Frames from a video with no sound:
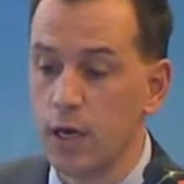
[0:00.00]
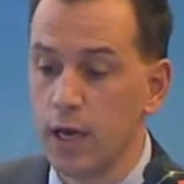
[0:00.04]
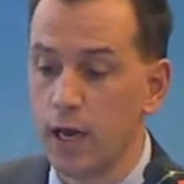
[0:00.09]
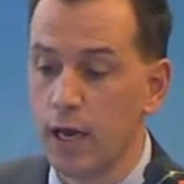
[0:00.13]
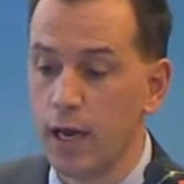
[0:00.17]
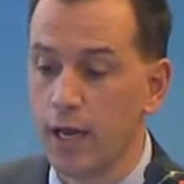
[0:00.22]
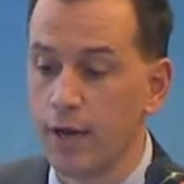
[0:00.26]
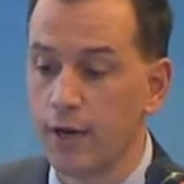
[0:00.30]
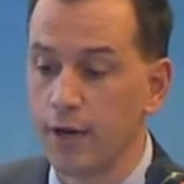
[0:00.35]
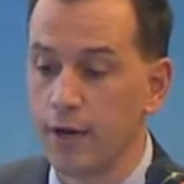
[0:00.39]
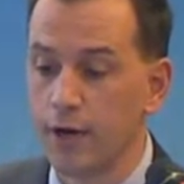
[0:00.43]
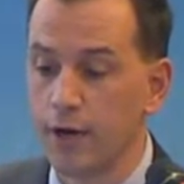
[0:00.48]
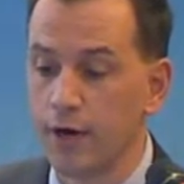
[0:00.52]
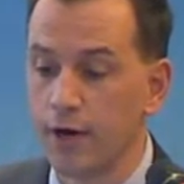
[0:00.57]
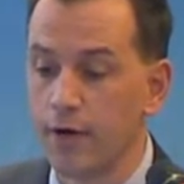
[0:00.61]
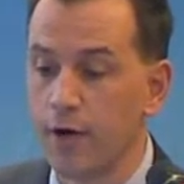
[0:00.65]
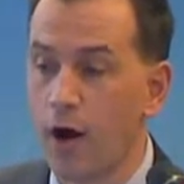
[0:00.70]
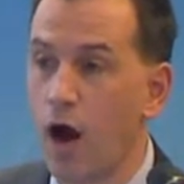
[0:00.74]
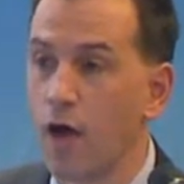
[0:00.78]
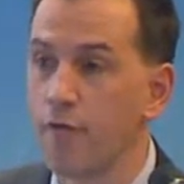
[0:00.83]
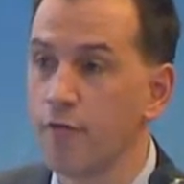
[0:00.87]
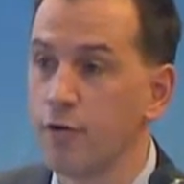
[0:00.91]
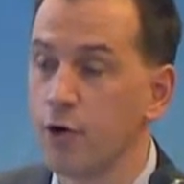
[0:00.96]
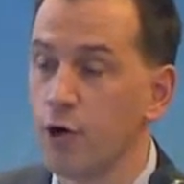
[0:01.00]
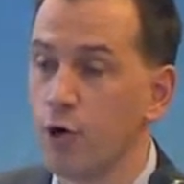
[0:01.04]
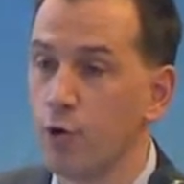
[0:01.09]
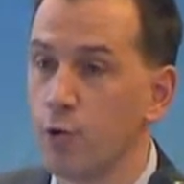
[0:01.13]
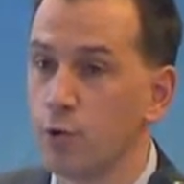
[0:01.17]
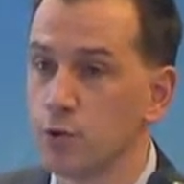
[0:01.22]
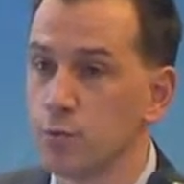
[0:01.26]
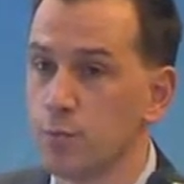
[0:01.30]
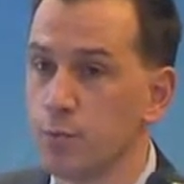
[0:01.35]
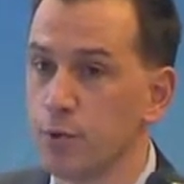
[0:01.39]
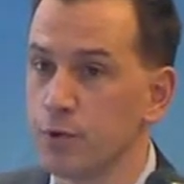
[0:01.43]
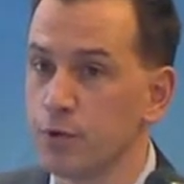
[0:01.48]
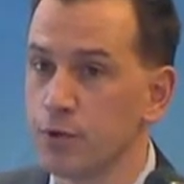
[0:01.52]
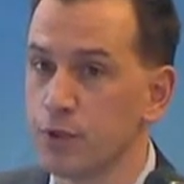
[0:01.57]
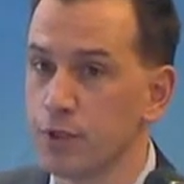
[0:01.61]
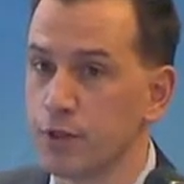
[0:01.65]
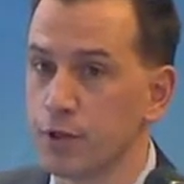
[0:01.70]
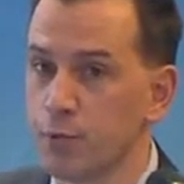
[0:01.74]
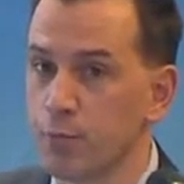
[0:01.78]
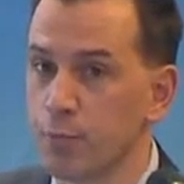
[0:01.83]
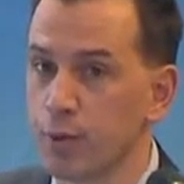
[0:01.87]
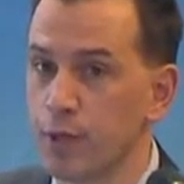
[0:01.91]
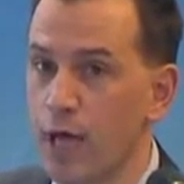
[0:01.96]
and Ivanhoe is building
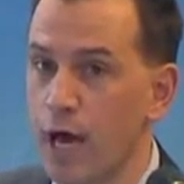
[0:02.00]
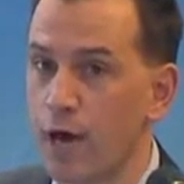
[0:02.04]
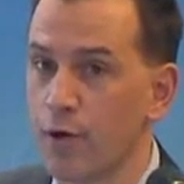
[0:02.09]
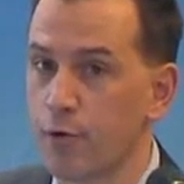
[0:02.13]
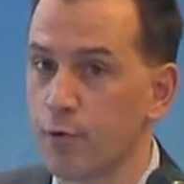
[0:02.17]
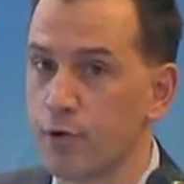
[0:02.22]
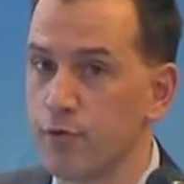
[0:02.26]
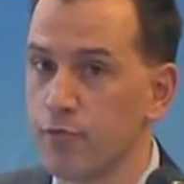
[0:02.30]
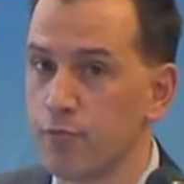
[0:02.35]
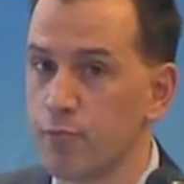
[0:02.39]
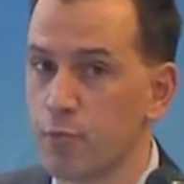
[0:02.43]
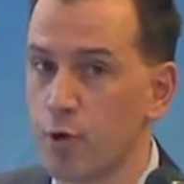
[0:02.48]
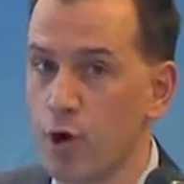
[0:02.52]
their Platreef